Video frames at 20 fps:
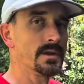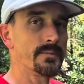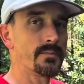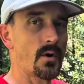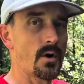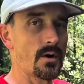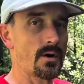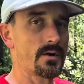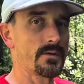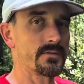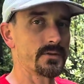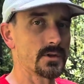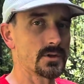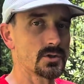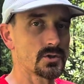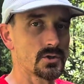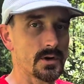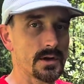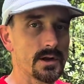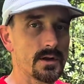part of the
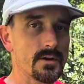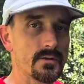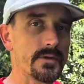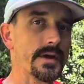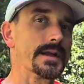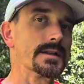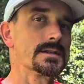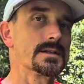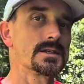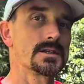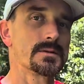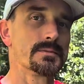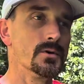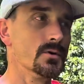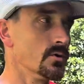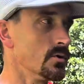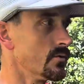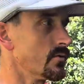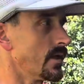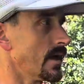trail that's
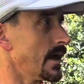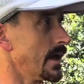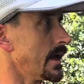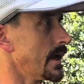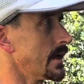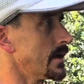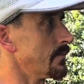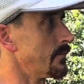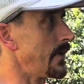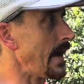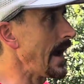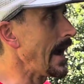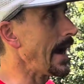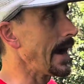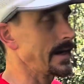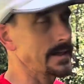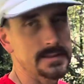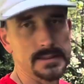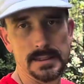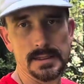smooth and packed.